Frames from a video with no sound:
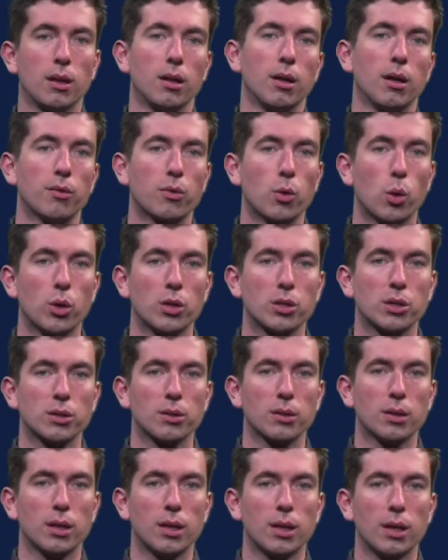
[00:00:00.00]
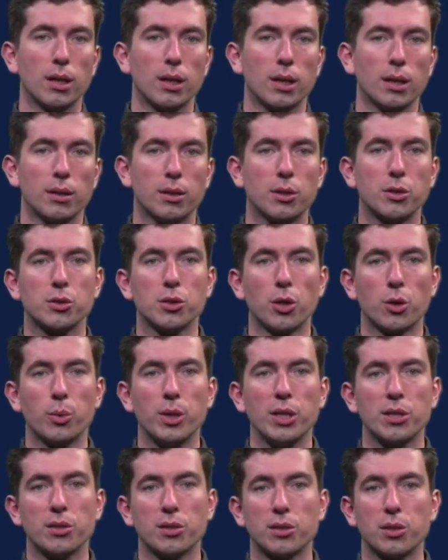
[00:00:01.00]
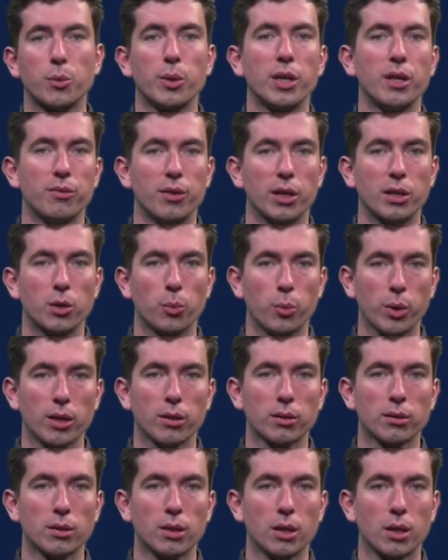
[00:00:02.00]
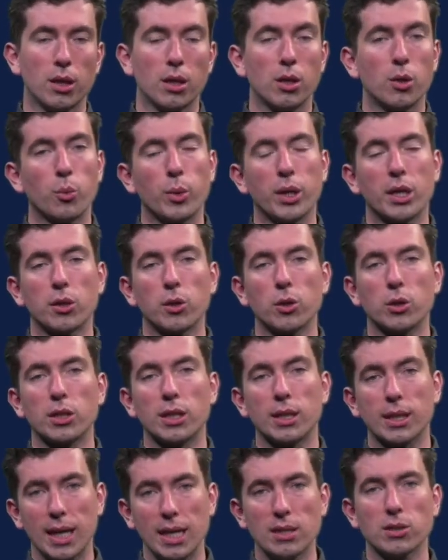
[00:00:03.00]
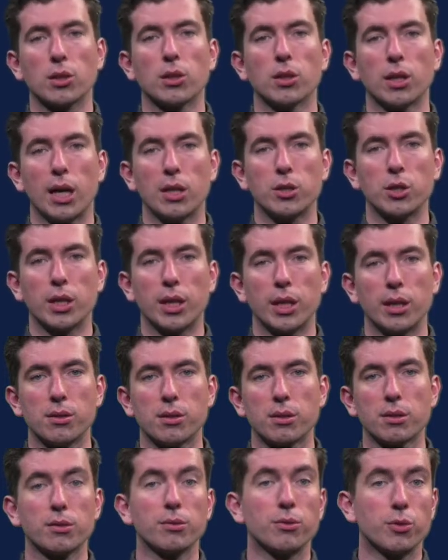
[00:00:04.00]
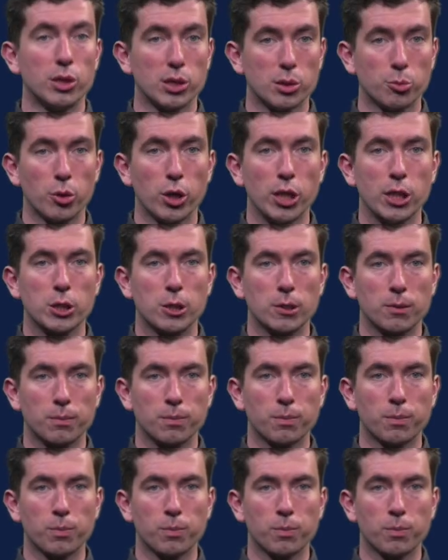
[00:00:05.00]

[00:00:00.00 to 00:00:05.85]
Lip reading: Of course, there's no reason to reinvent the wheel. We can look to classical logic gates for inspiration.